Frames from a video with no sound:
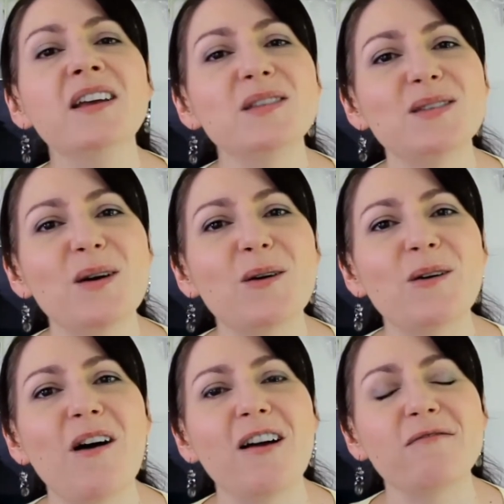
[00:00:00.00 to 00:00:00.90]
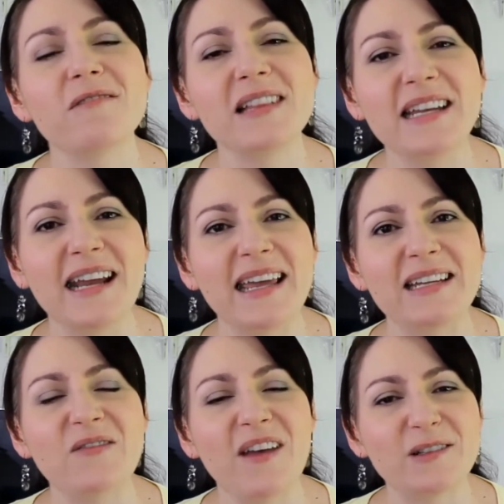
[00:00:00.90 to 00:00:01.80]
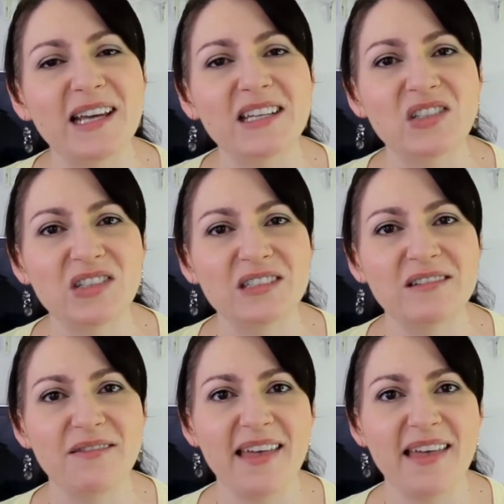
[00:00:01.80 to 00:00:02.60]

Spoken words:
So I really need foundation